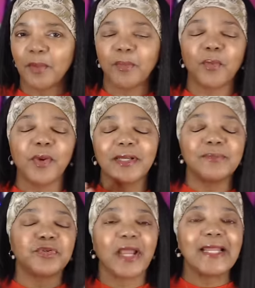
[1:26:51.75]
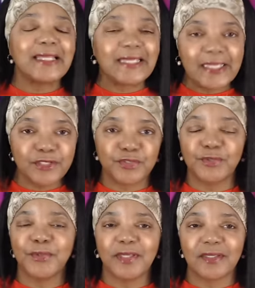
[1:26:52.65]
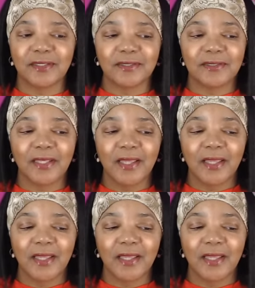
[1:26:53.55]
but what I'm trying to get to is